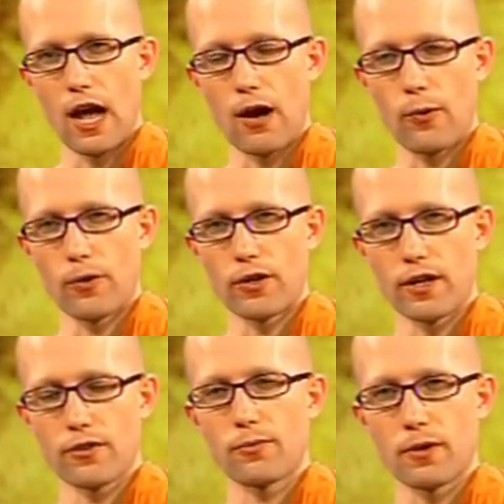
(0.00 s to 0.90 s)
our
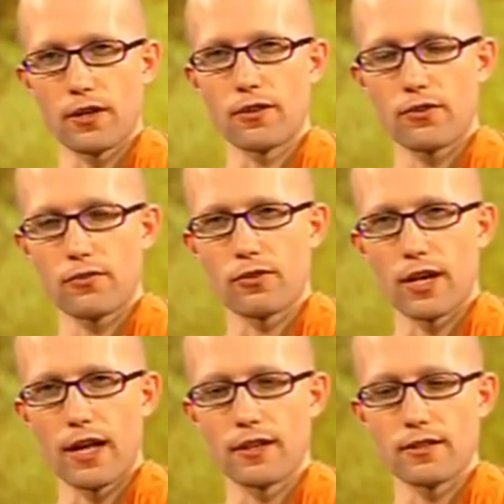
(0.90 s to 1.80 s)
experience of
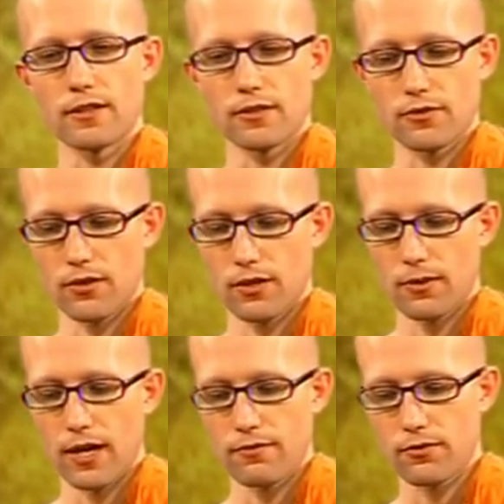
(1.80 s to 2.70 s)
reality. So here
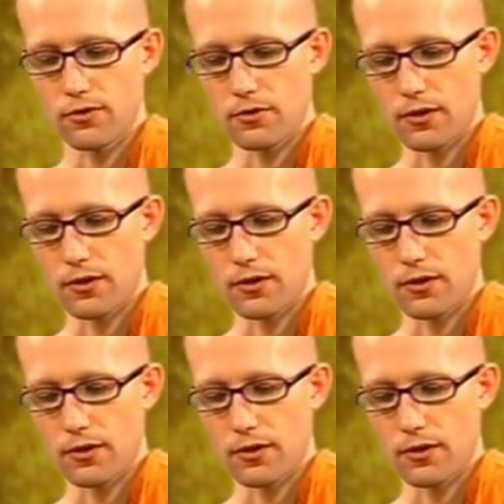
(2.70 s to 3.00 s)
we have three.